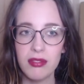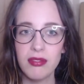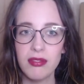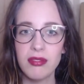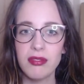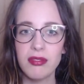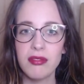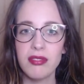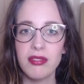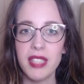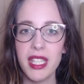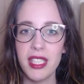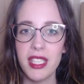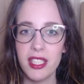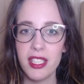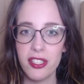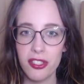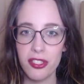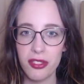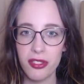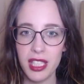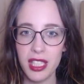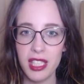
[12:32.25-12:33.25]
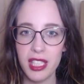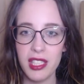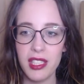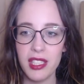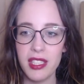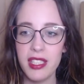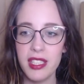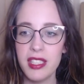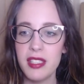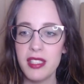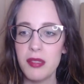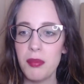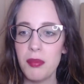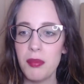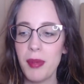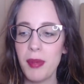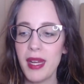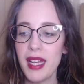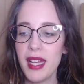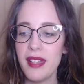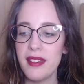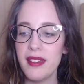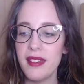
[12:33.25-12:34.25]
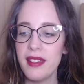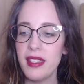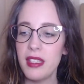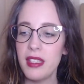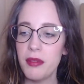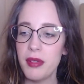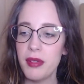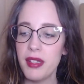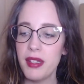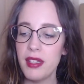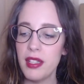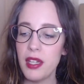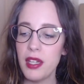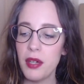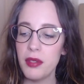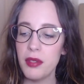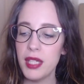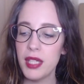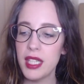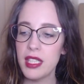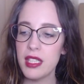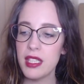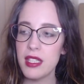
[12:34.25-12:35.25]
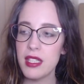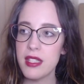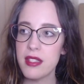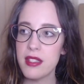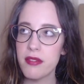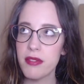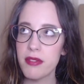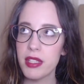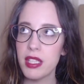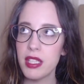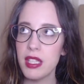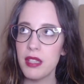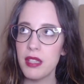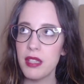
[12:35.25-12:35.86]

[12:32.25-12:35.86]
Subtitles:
and it's really good, but I think with yoga it's really,